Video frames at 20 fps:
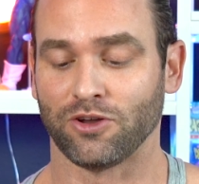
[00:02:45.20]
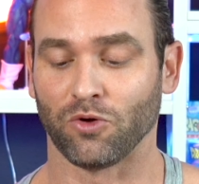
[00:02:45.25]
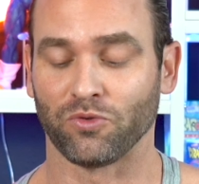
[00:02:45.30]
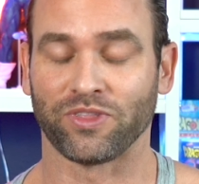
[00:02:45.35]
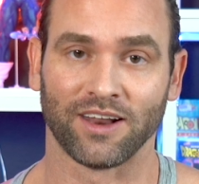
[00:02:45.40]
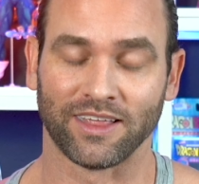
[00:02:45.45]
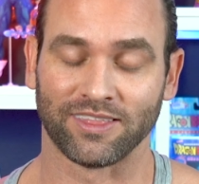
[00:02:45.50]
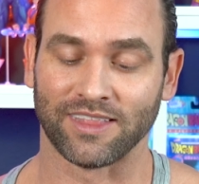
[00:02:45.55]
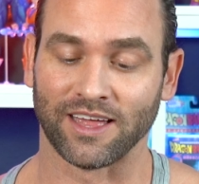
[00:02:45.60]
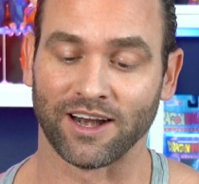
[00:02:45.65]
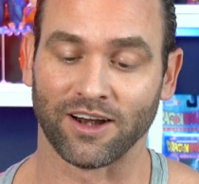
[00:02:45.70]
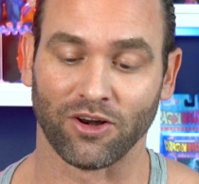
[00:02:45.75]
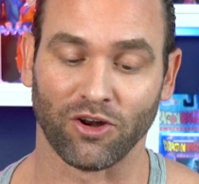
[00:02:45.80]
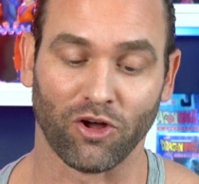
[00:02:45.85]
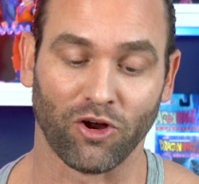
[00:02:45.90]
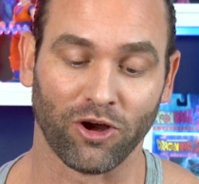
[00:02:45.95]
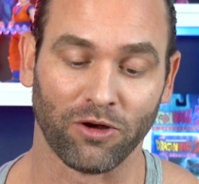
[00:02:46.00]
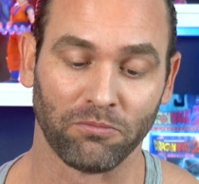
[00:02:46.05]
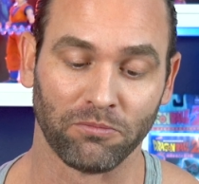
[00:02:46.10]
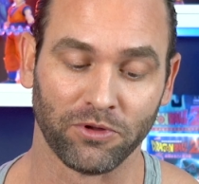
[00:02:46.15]
Don't let that
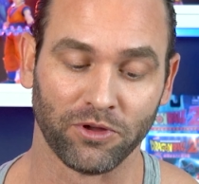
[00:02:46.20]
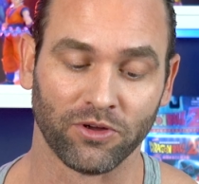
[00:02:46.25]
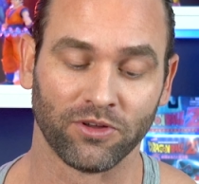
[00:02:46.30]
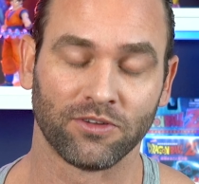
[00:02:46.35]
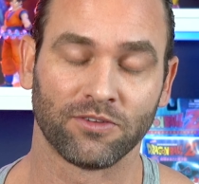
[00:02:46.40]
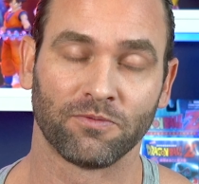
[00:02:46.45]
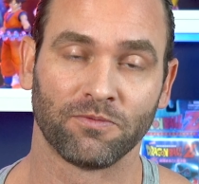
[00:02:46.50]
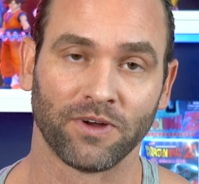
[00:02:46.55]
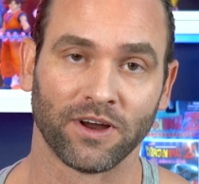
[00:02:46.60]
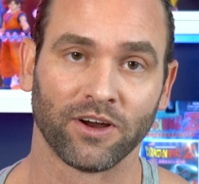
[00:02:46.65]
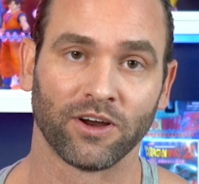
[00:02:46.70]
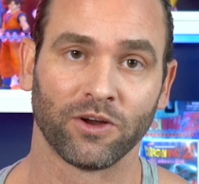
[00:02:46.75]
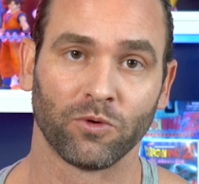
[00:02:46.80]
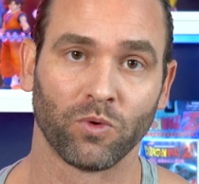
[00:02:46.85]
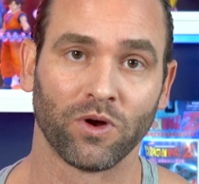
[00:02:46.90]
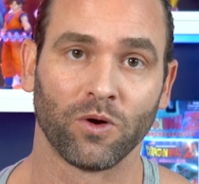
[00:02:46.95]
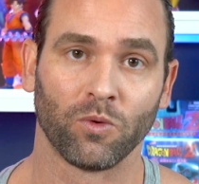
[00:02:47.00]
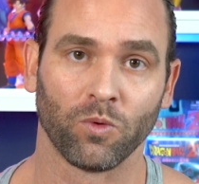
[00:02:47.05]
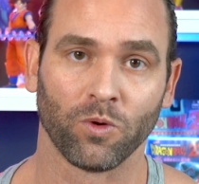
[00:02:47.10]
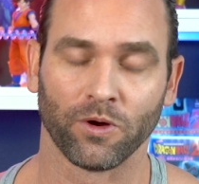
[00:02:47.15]
alarm you. It's very
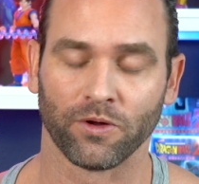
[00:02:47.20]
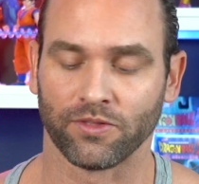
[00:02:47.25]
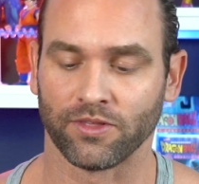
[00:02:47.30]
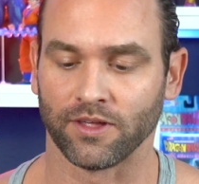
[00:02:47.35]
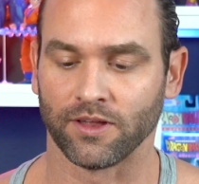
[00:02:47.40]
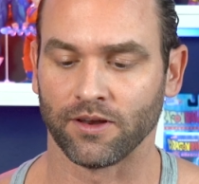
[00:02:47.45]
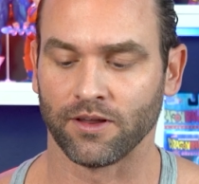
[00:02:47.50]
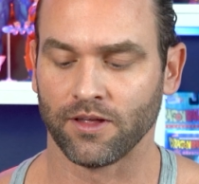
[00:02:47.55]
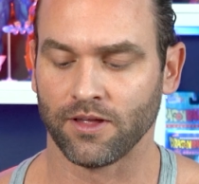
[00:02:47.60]
well worth it.